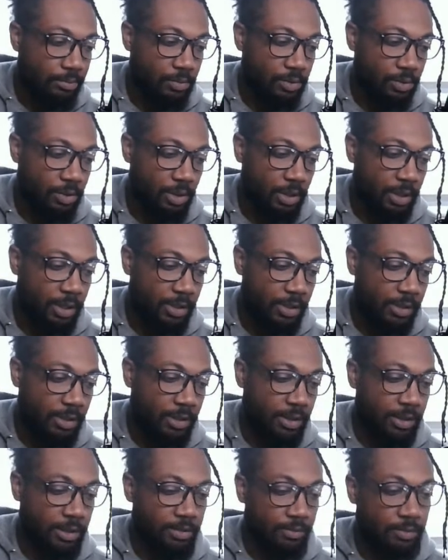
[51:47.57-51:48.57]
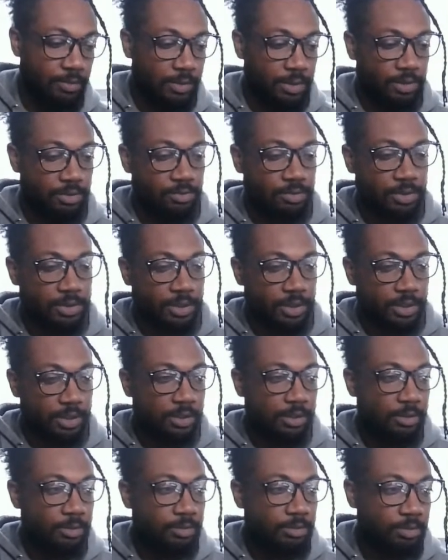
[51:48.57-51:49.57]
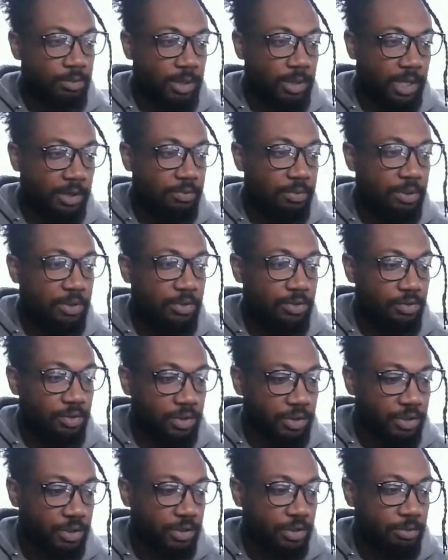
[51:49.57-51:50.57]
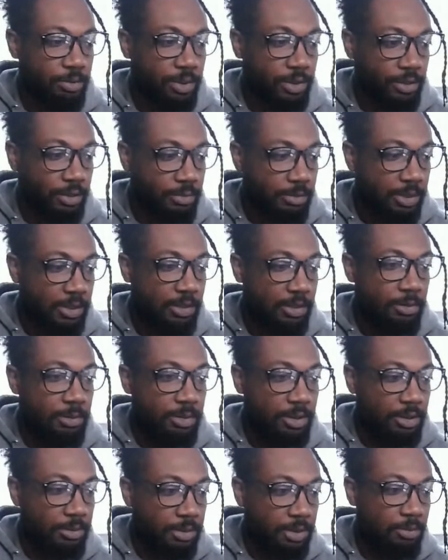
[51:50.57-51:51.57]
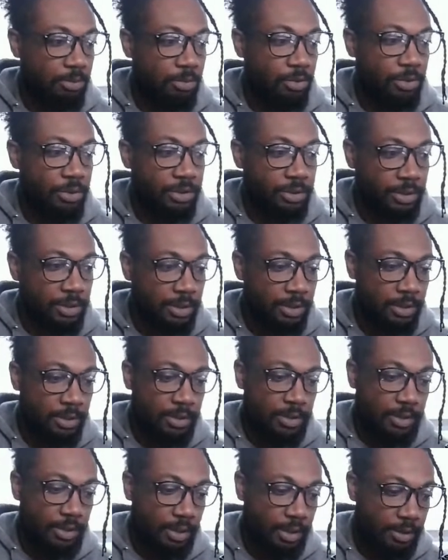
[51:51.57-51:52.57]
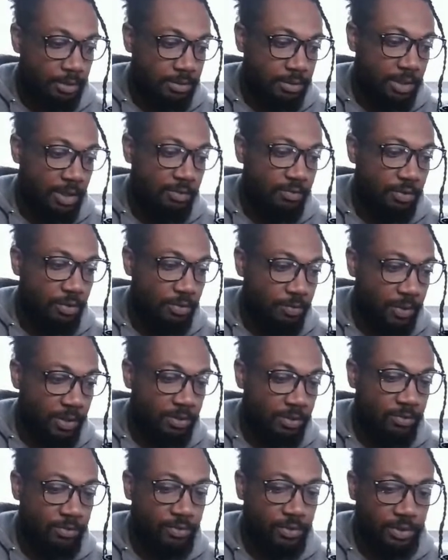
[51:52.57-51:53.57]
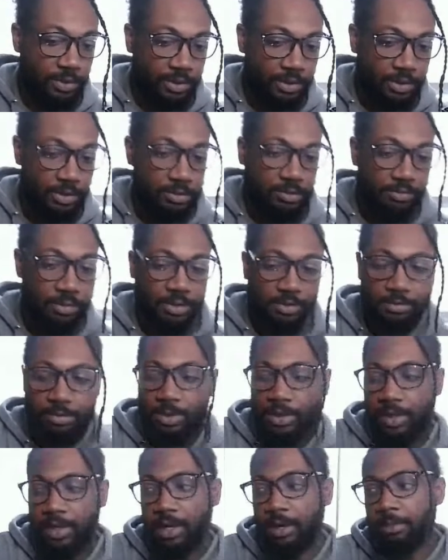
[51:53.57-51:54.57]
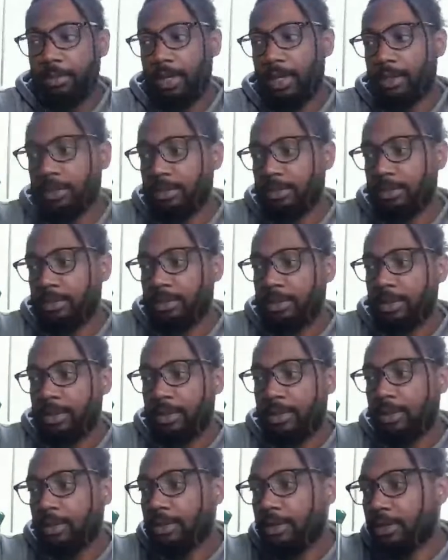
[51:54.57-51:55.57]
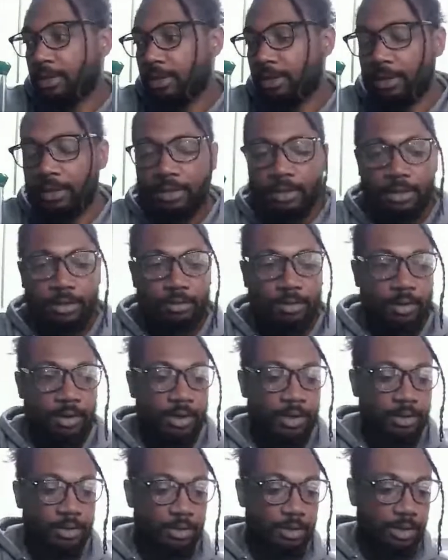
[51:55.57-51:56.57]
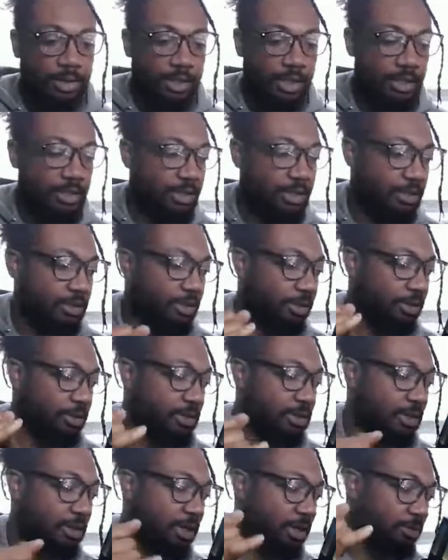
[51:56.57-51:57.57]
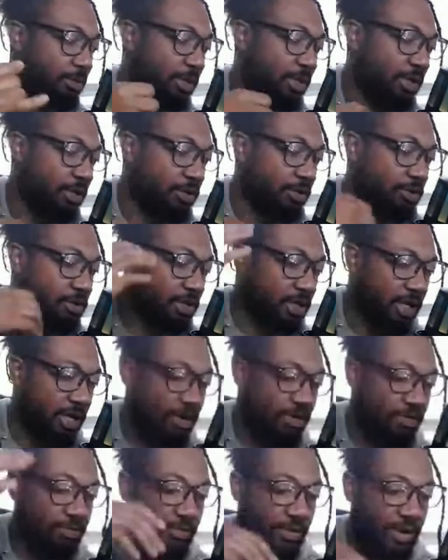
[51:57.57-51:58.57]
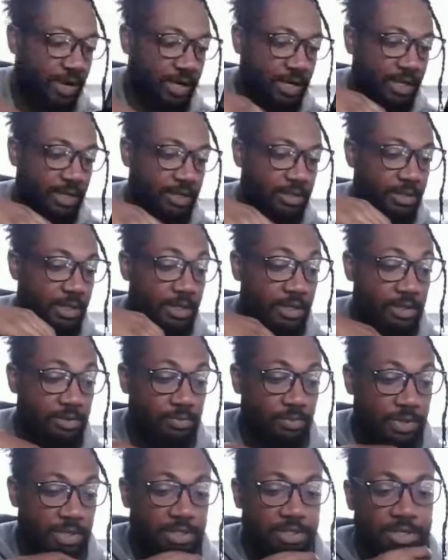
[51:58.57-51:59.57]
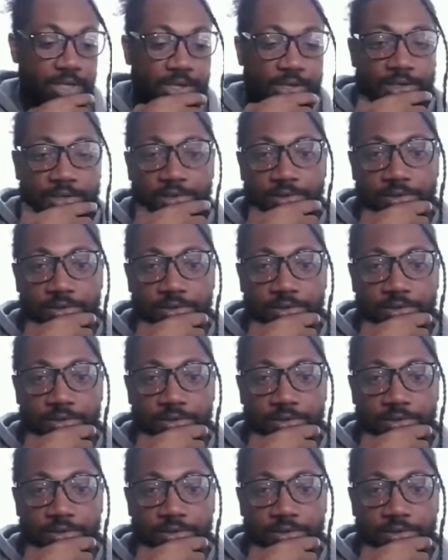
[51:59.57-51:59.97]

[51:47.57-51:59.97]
so yeah, and again, this was Black Reconstruction in America by W.E.B. Du Bois. So I'm Ralph. This has been the Hot Box. You already know you can catch us every Sunday, Monday, Thursday, and Friday. Today is Wednesday,